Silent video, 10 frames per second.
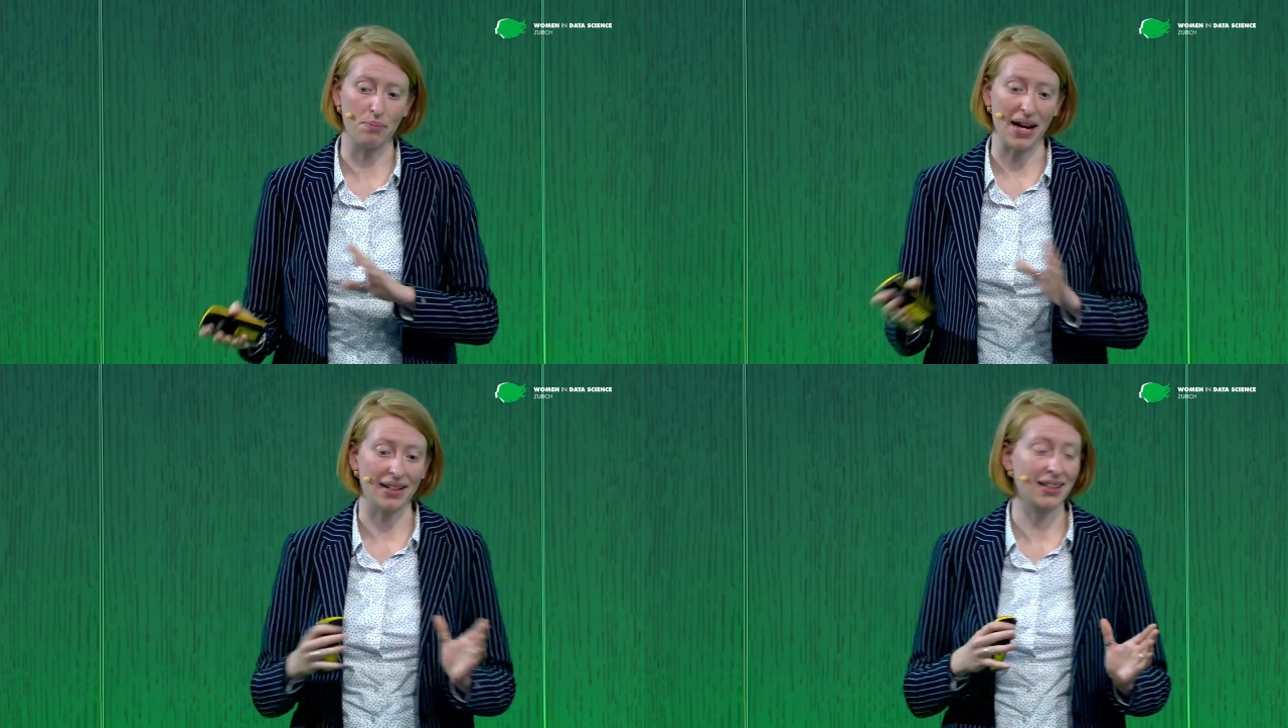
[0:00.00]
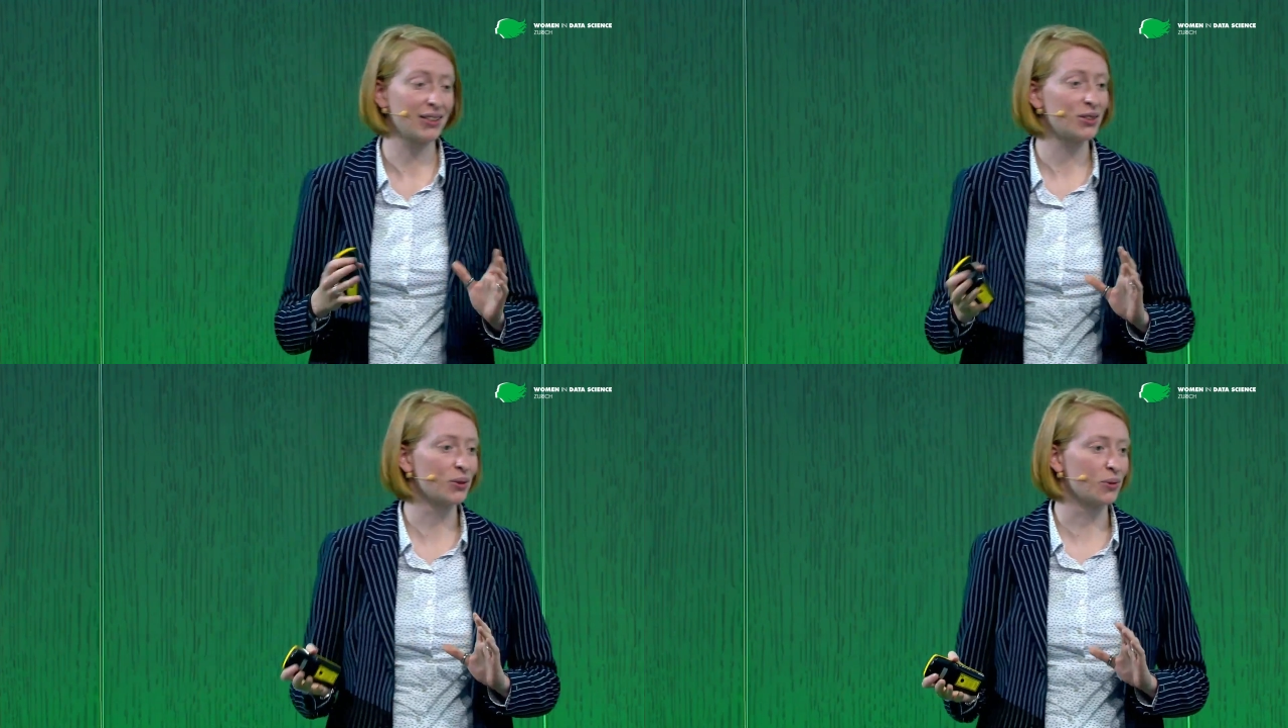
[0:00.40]
back
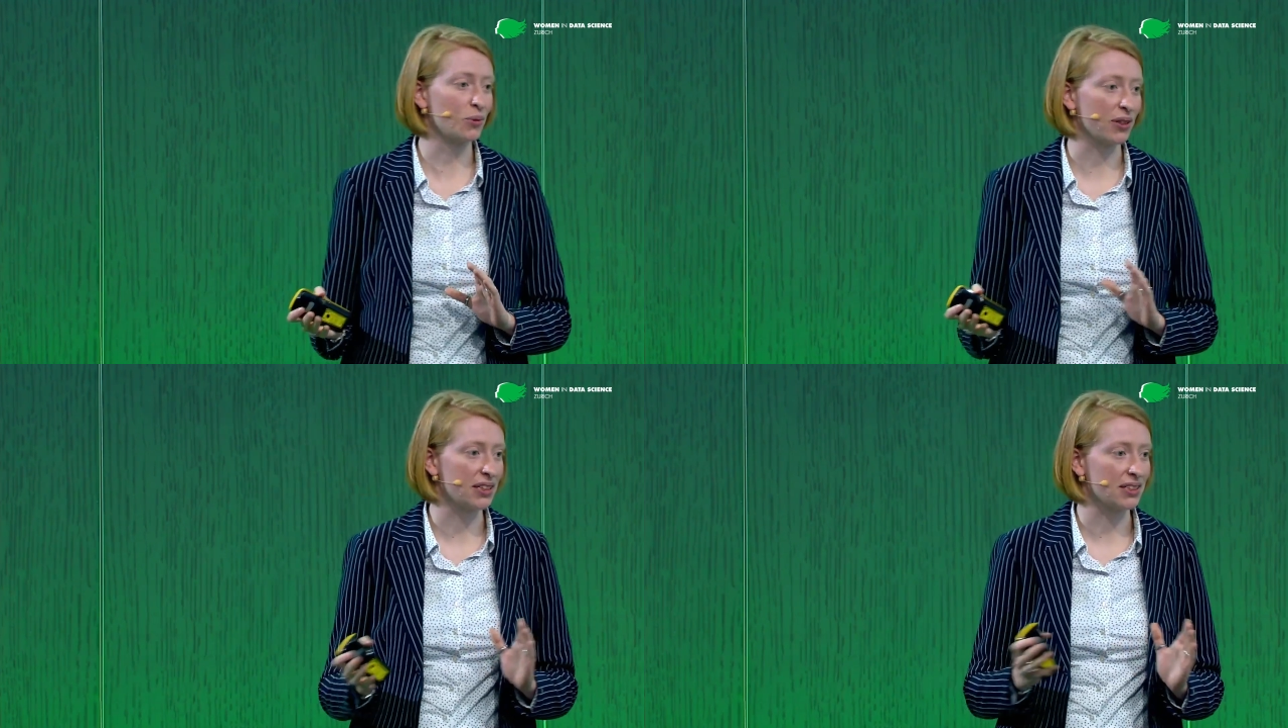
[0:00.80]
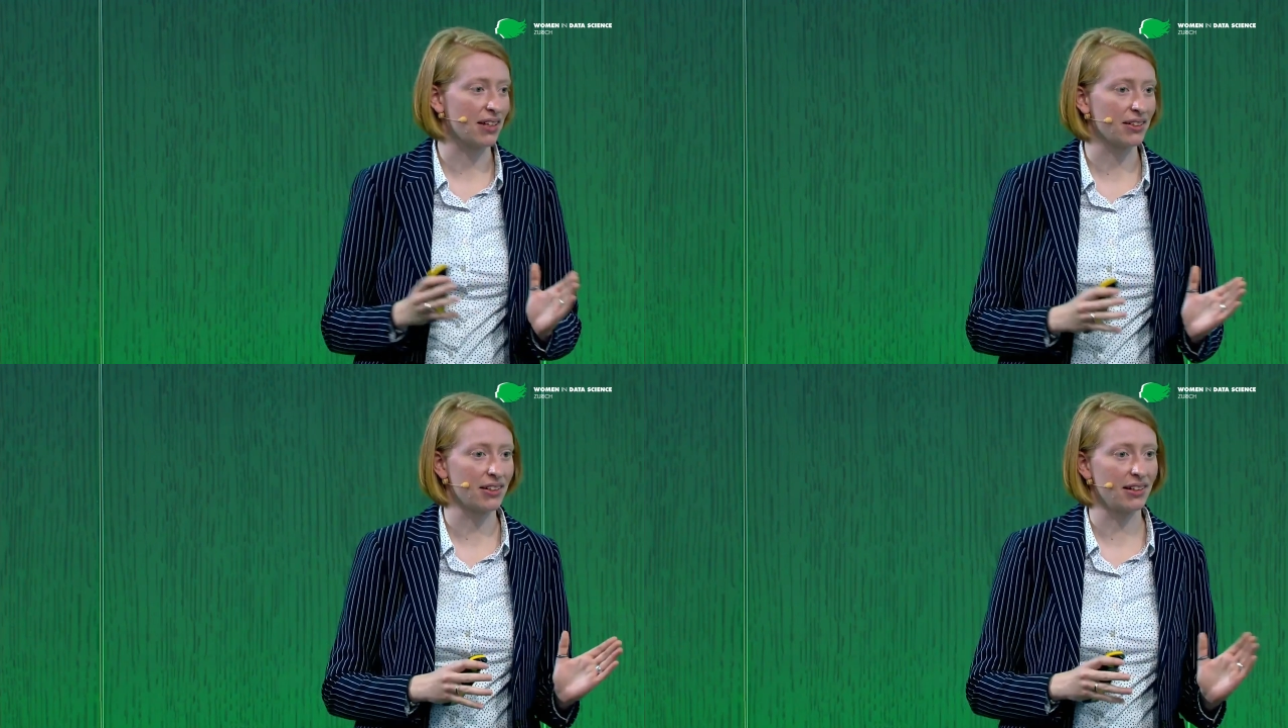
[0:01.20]
to what this
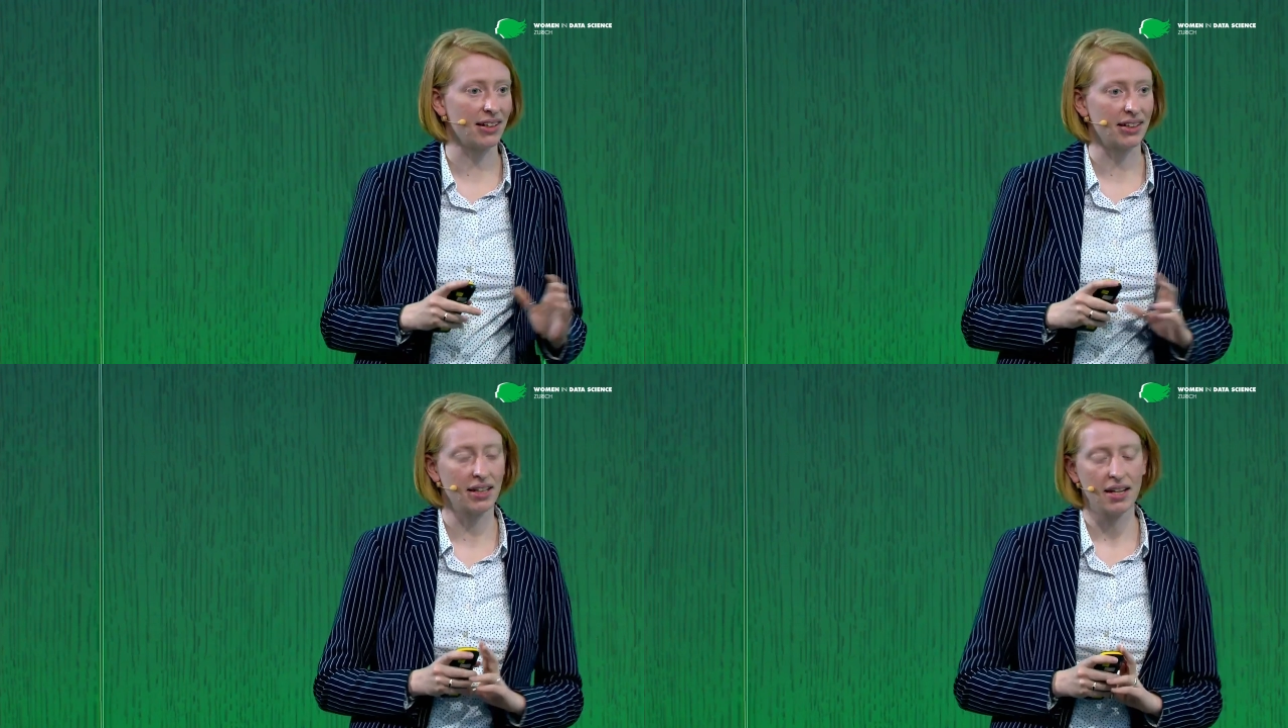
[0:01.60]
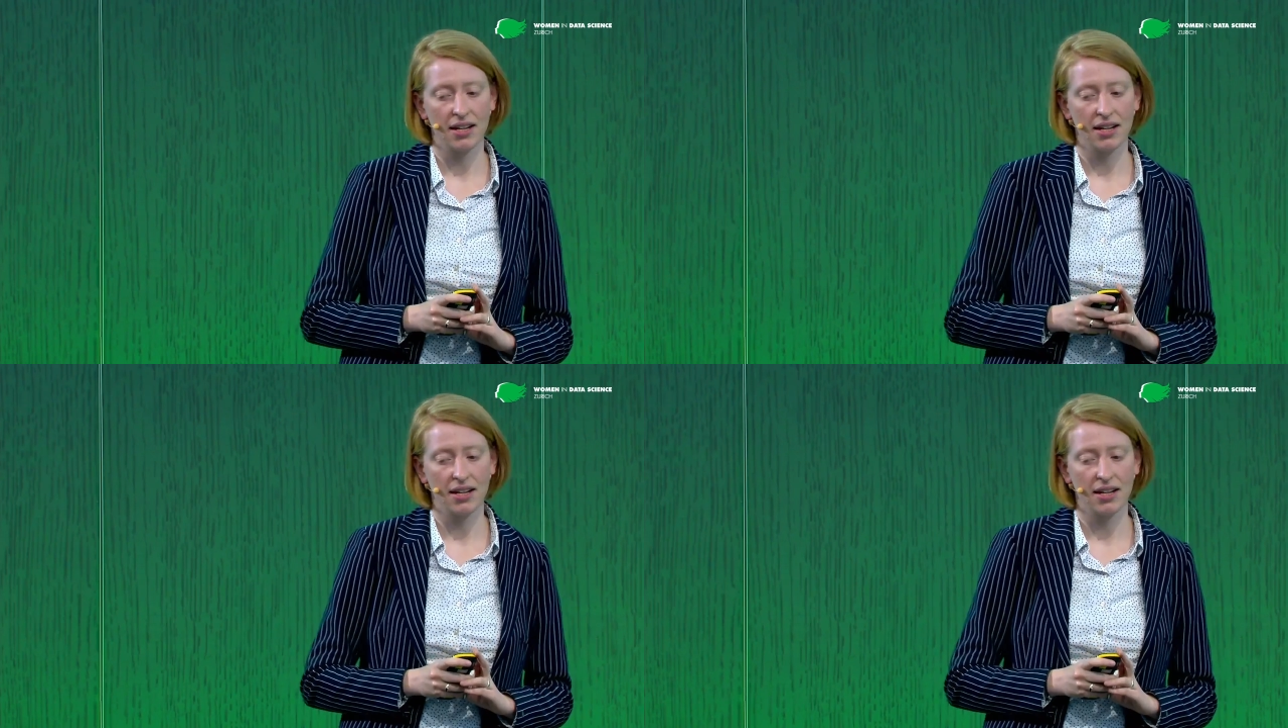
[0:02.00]
underlying